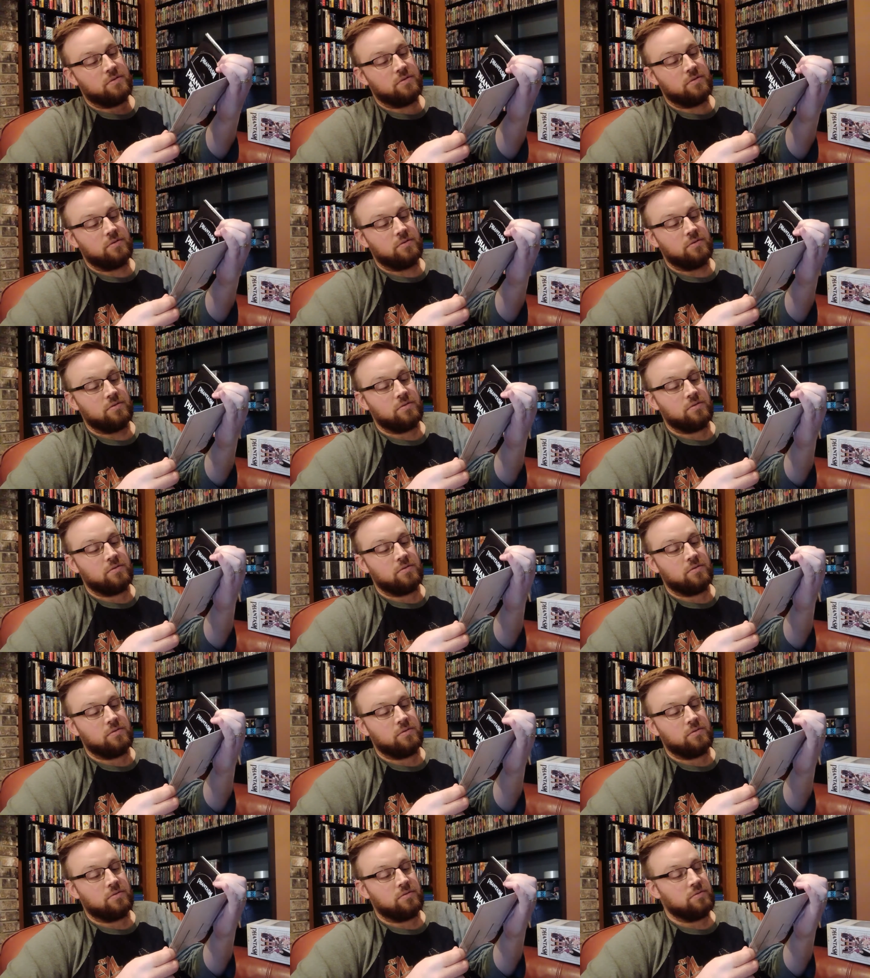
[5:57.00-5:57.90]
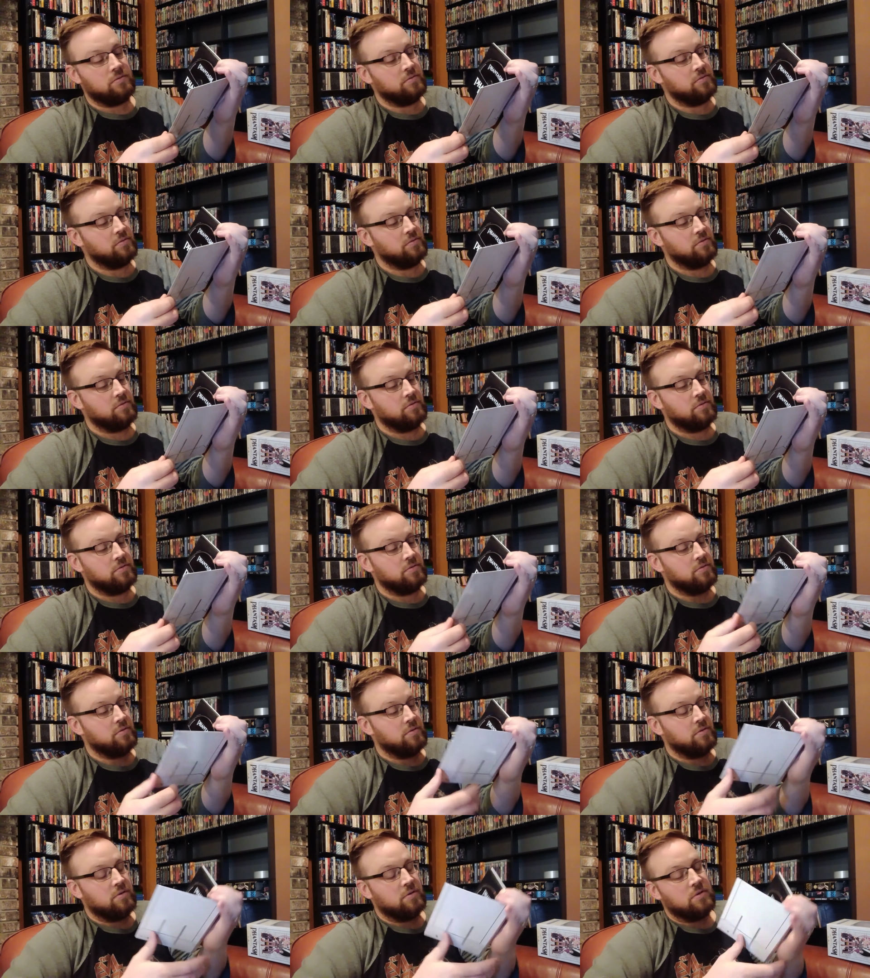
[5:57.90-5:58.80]

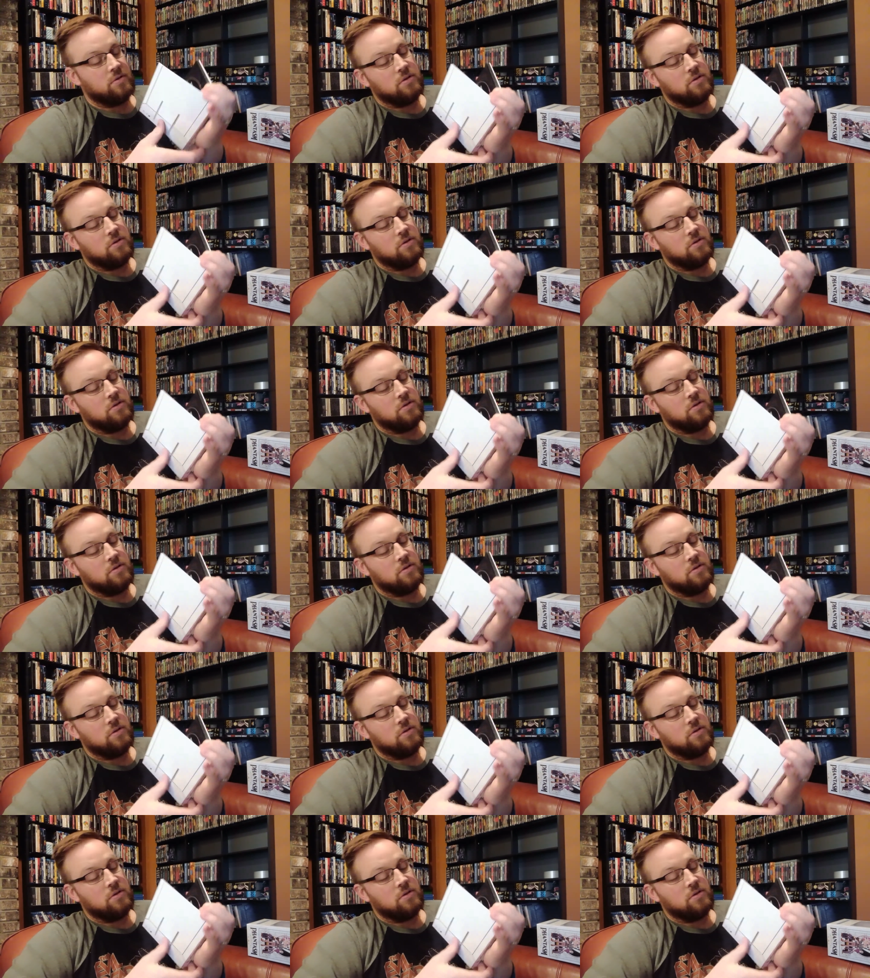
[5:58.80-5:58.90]
Nobody speaks.